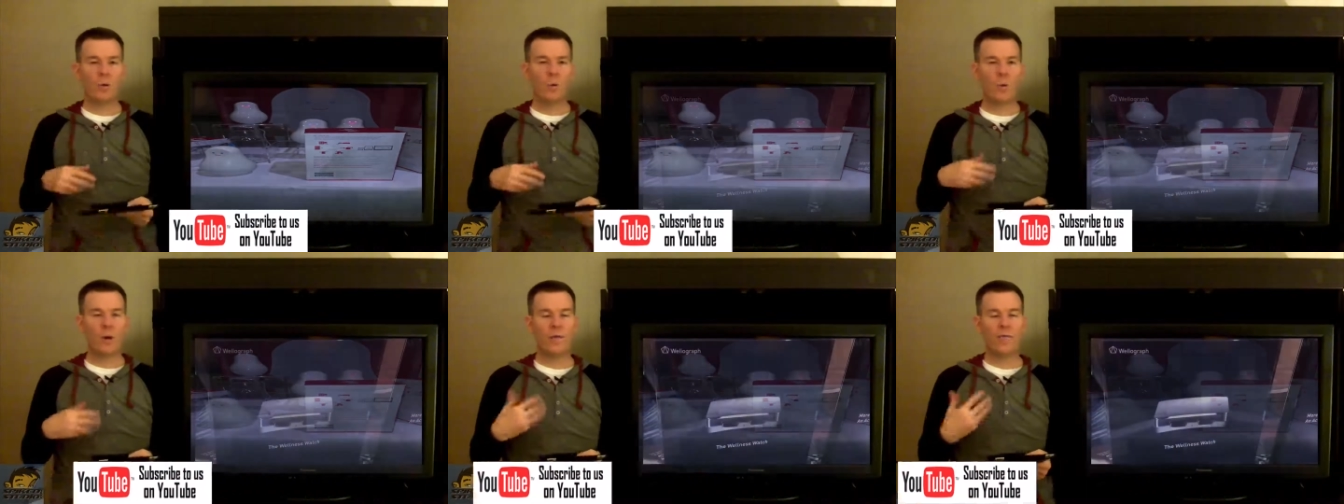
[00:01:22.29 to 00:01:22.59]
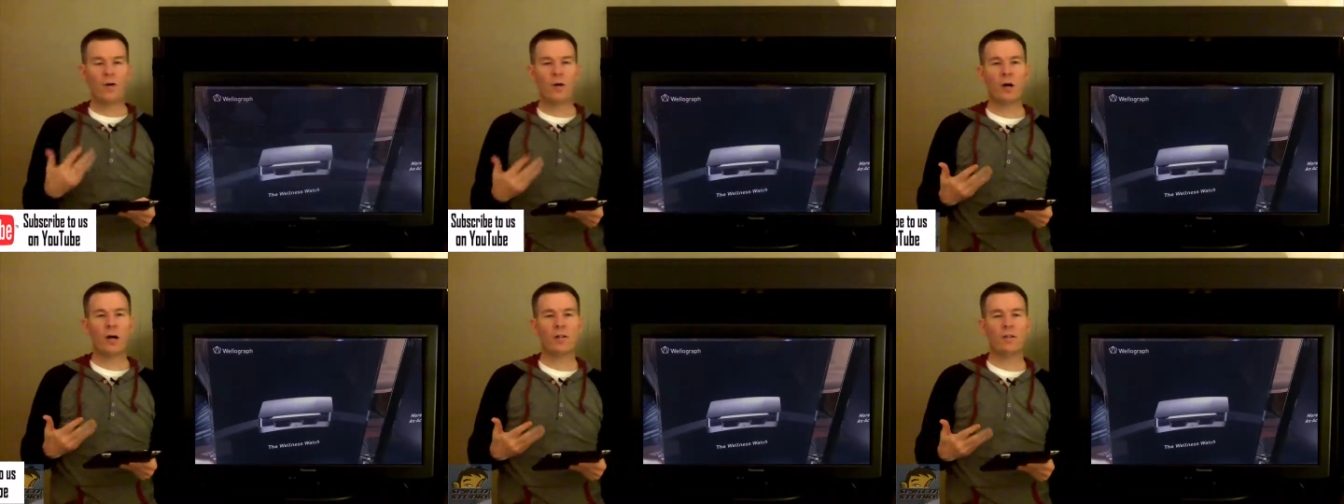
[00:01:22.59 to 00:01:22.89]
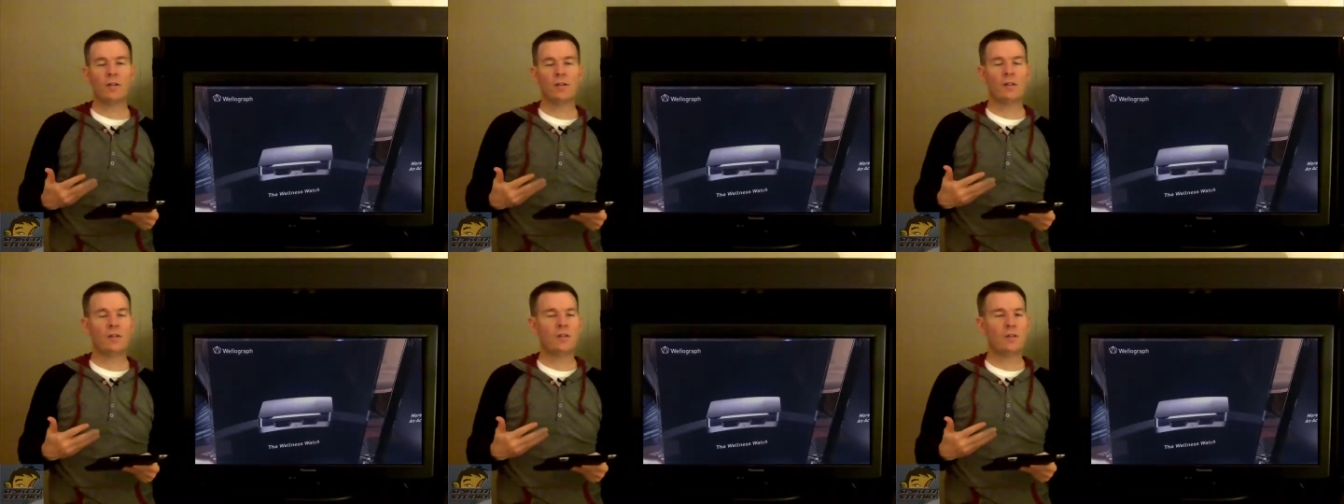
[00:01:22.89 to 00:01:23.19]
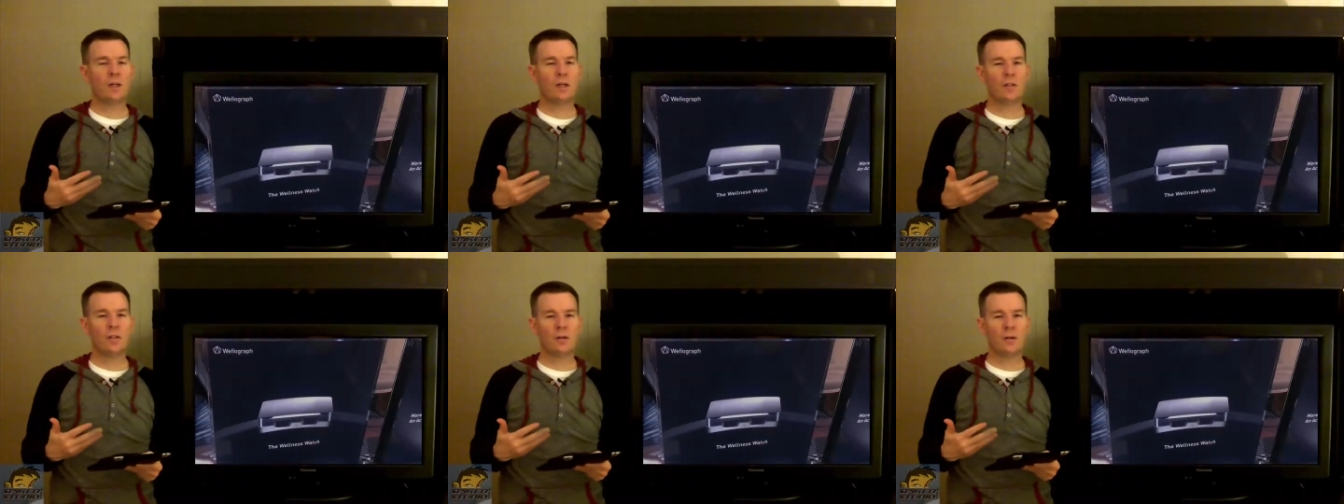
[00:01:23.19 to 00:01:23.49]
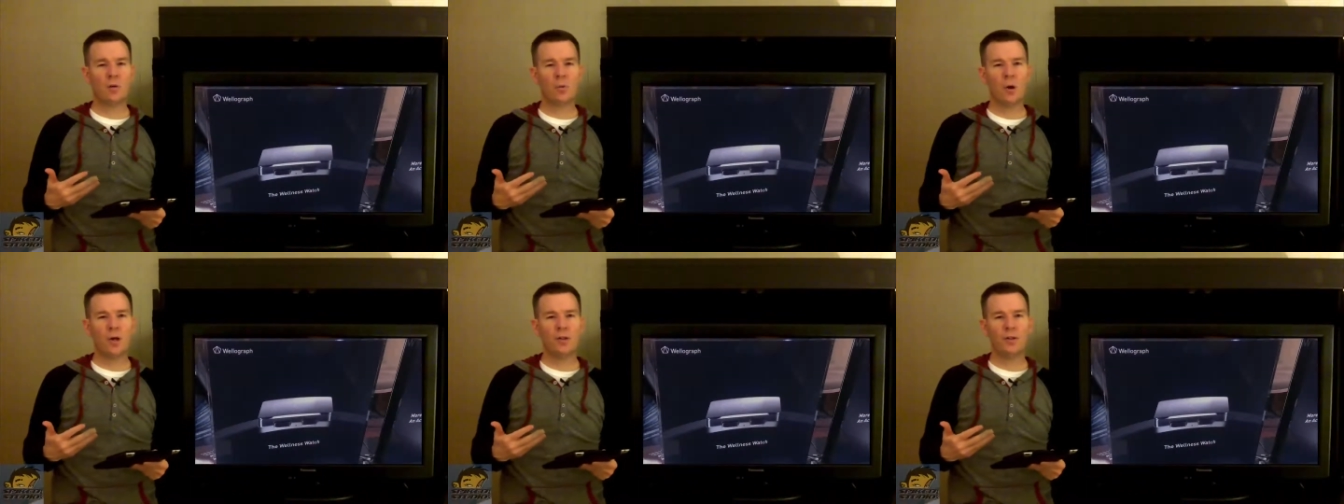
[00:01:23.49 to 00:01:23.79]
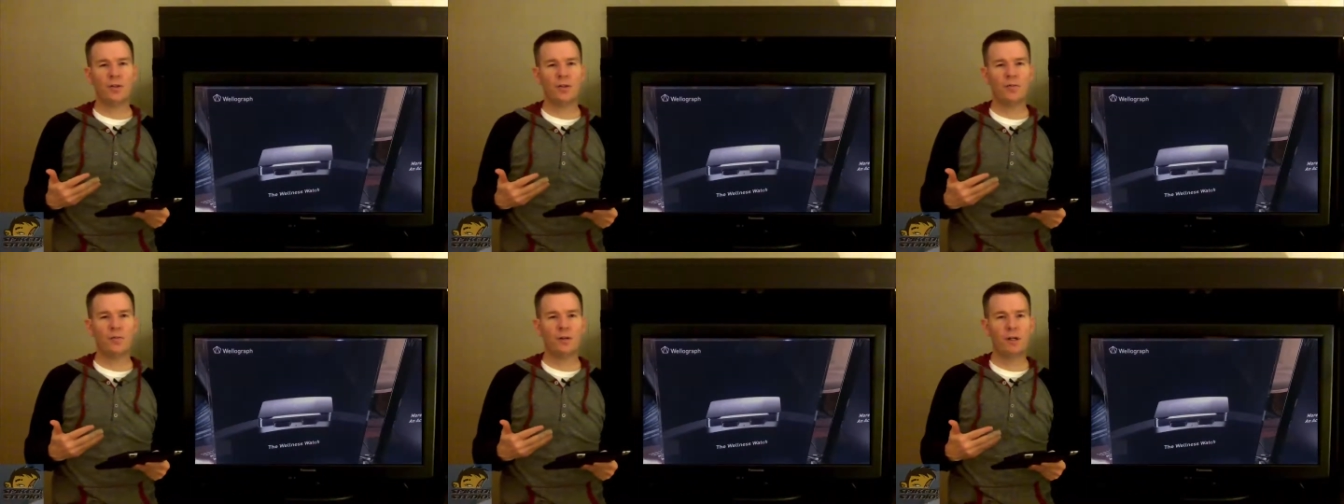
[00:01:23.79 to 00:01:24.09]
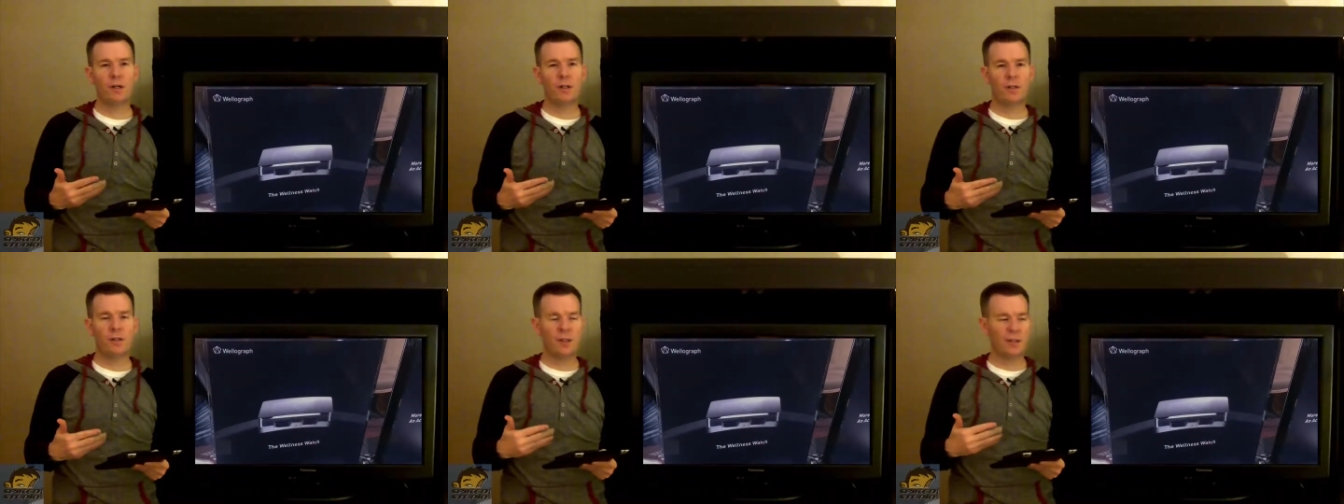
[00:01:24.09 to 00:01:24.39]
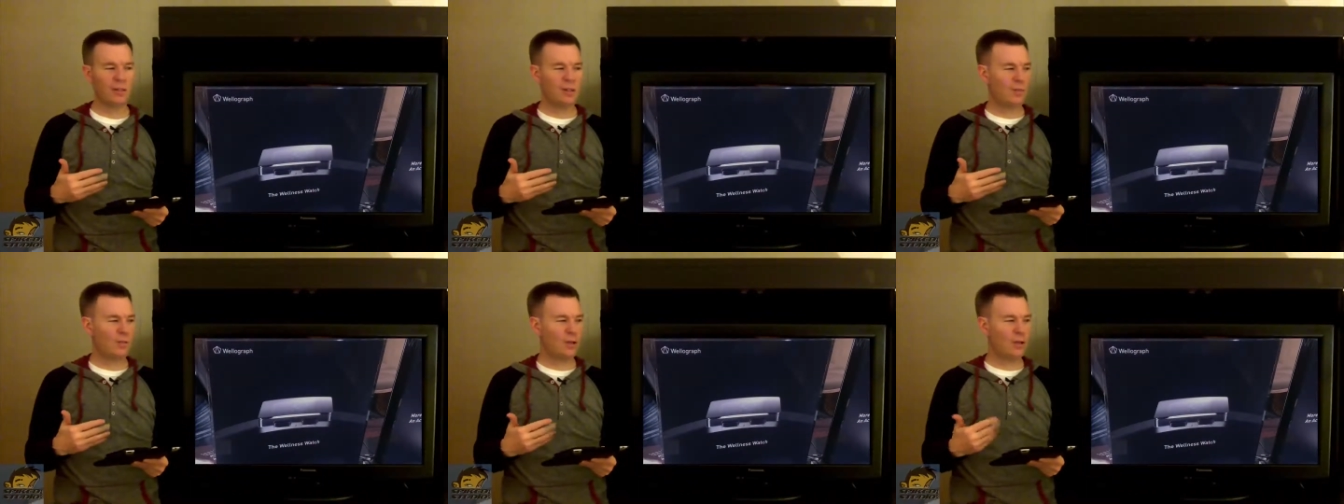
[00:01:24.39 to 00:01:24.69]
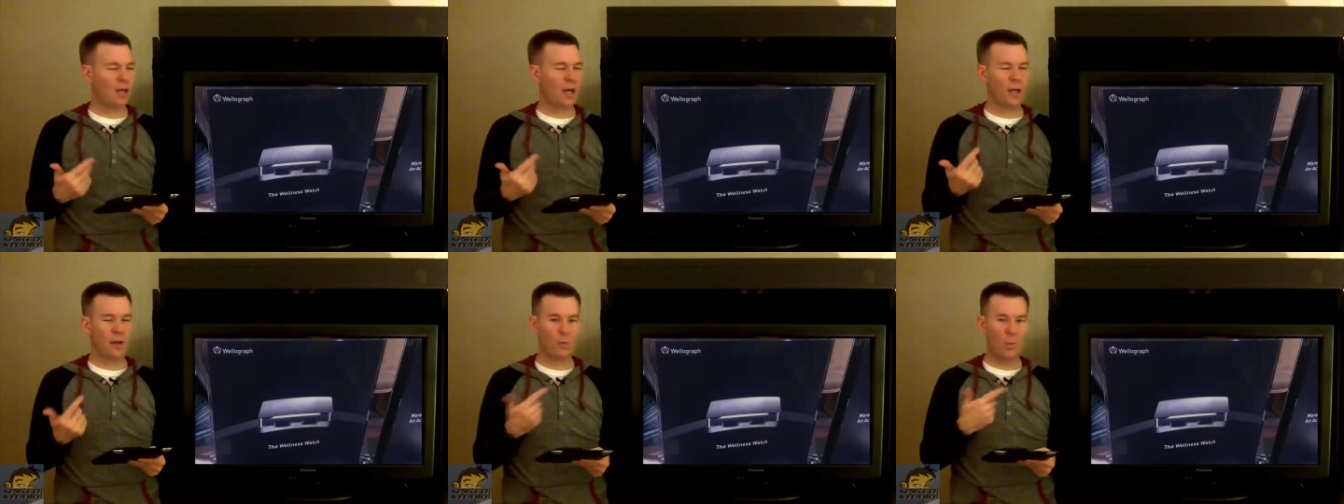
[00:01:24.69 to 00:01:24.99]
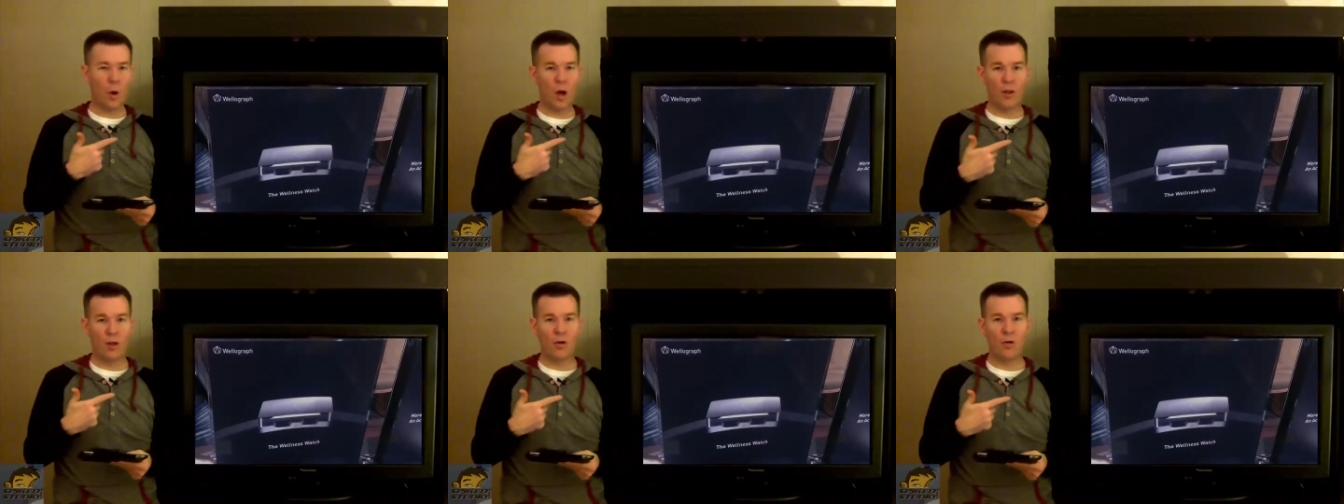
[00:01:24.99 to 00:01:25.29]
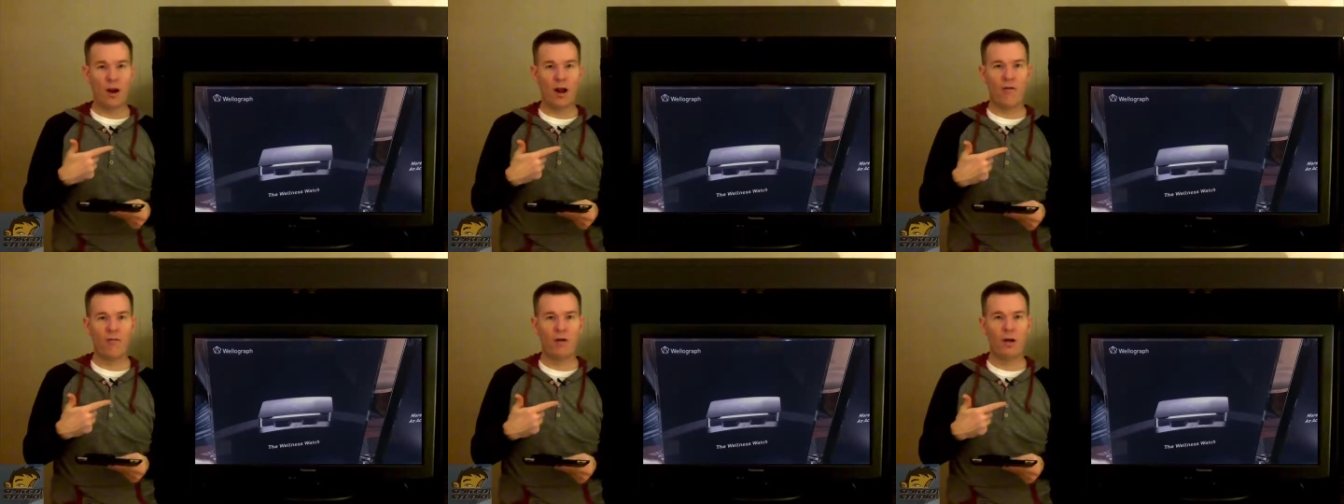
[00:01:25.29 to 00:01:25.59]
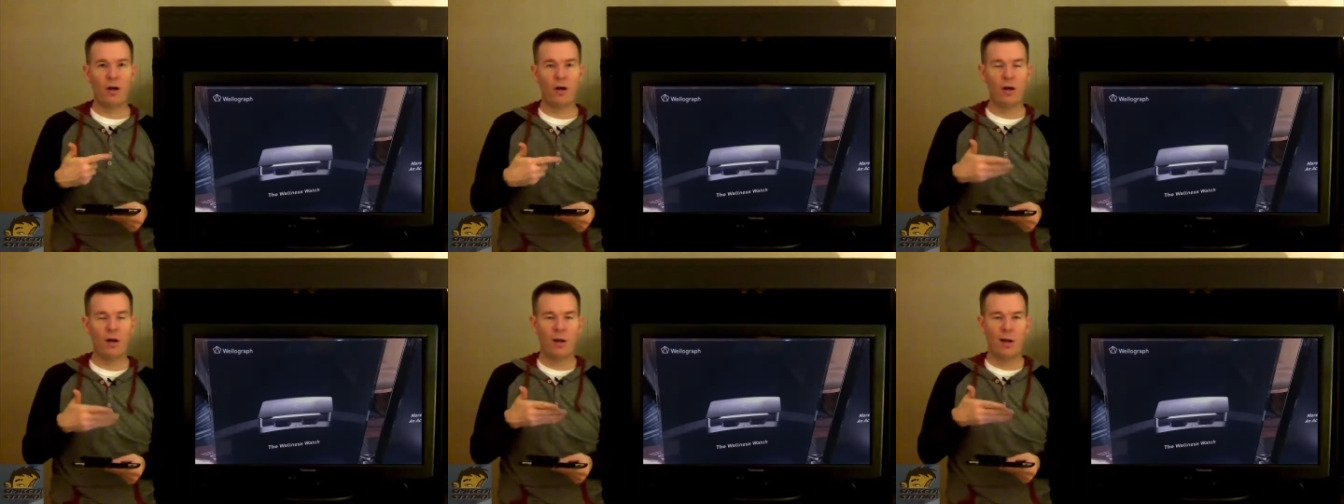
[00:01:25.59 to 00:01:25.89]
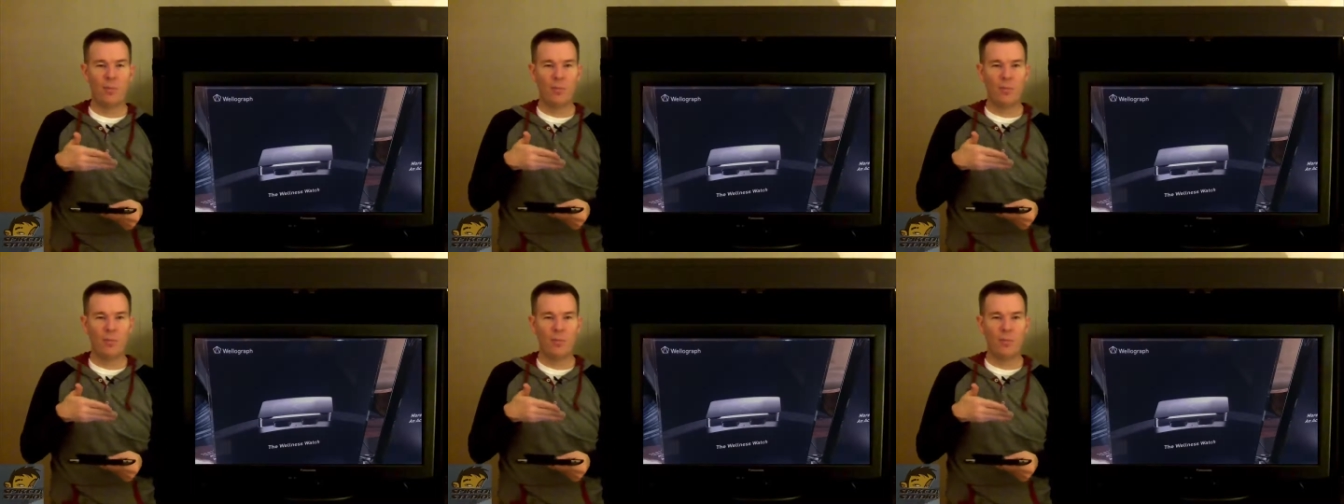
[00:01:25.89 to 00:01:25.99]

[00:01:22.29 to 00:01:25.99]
We even caught such things under the wellness and fitness as something like Wellograph here,